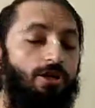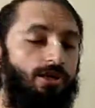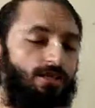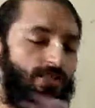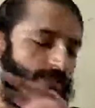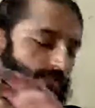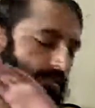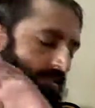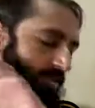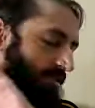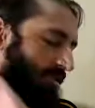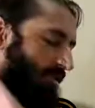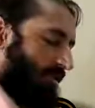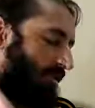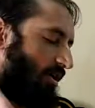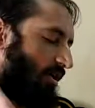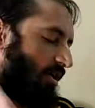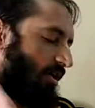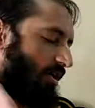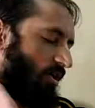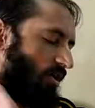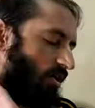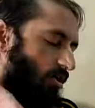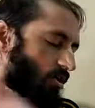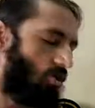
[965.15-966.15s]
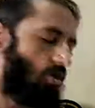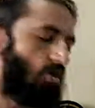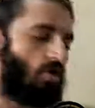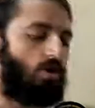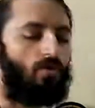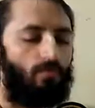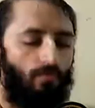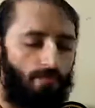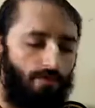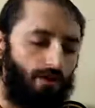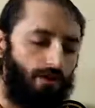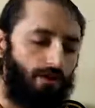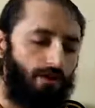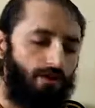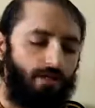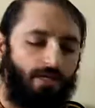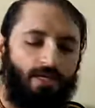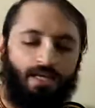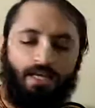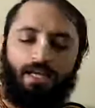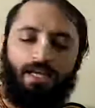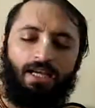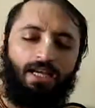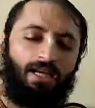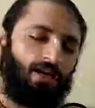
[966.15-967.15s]
It is a wrong way.
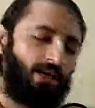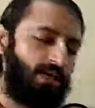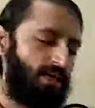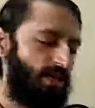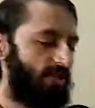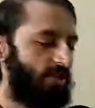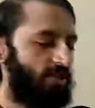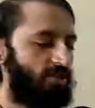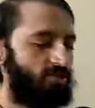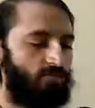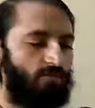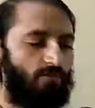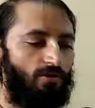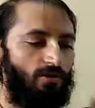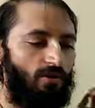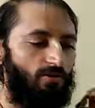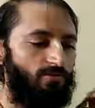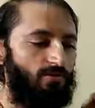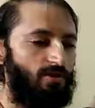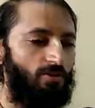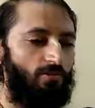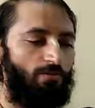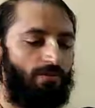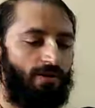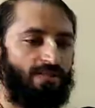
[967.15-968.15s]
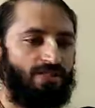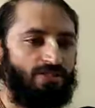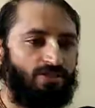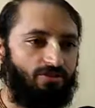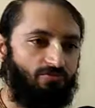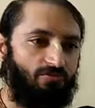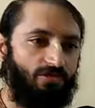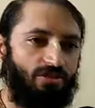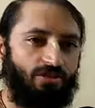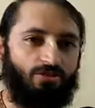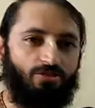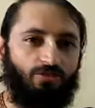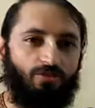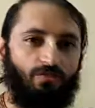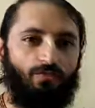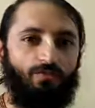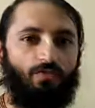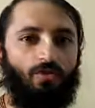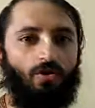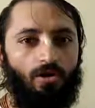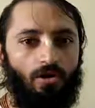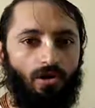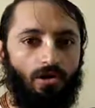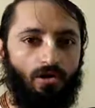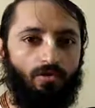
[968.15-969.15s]
It is one of the best ways to
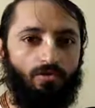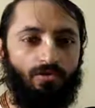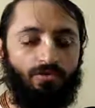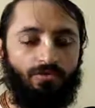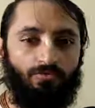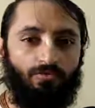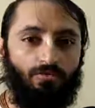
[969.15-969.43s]
fall down.